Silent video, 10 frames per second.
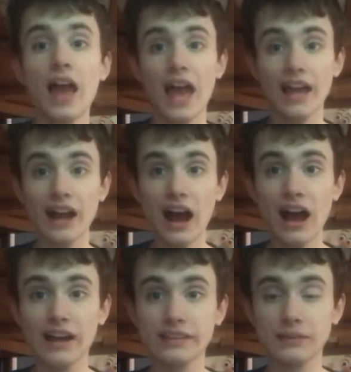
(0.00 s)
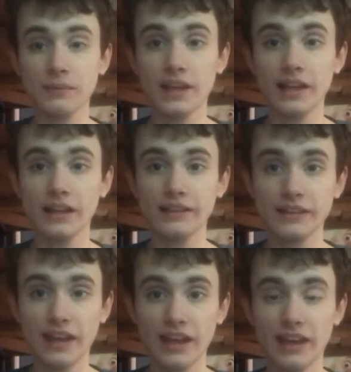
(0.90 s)
Hey guys, it's me again
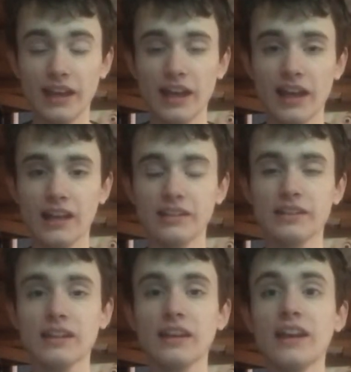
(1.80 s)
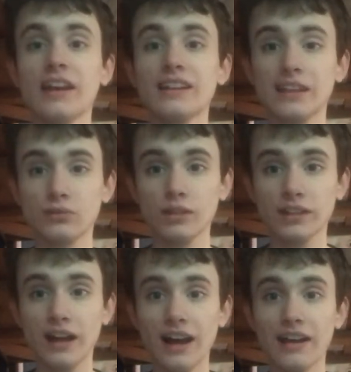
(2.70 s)
today, and guess what,
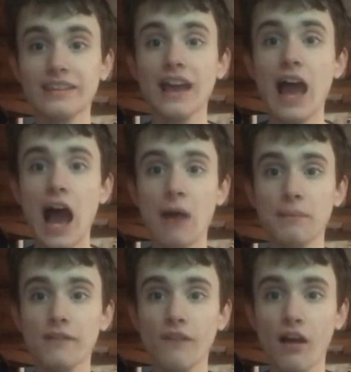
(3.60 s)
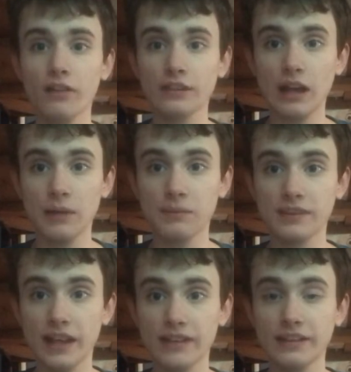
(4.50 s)
guys? Happy Valentine's
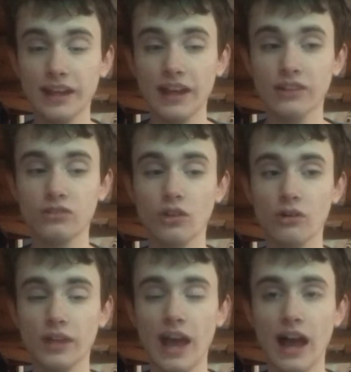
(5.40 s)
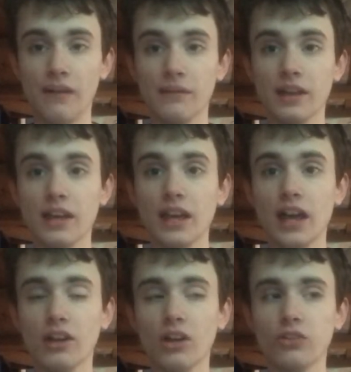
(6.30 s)
Day today, so yeah.
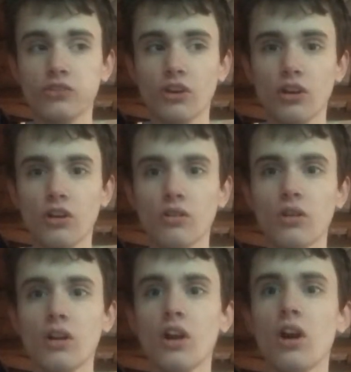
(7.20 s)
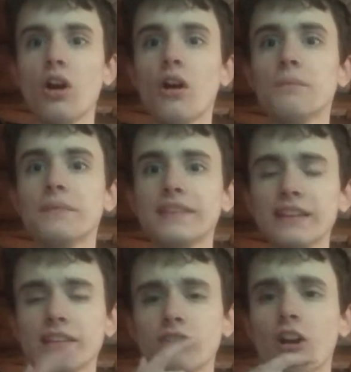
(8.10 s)
And also,
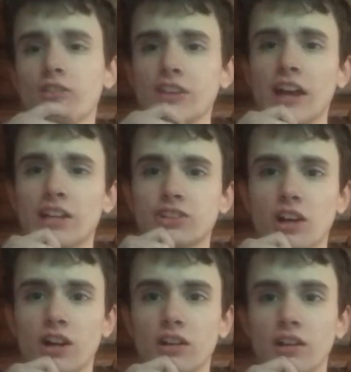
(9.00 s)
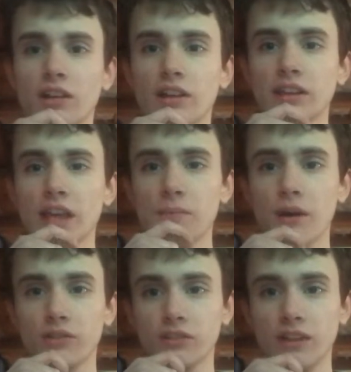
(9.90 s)
since Sonic the Hedgehog came
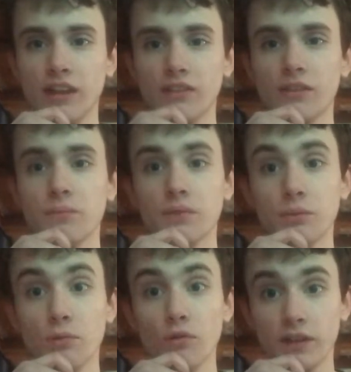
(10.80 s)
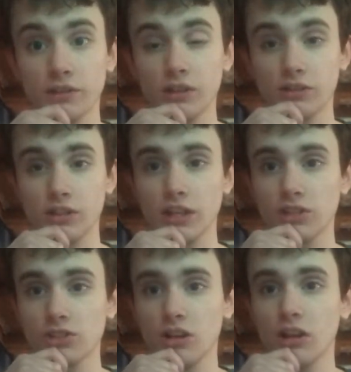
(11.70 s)
out today, the, the movie Sonic the
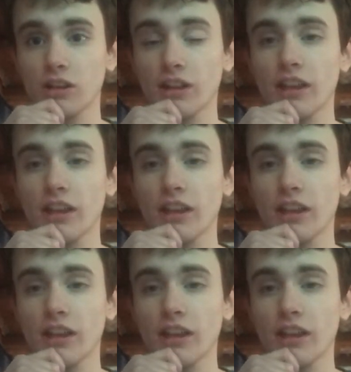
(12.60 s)
Hedgehog,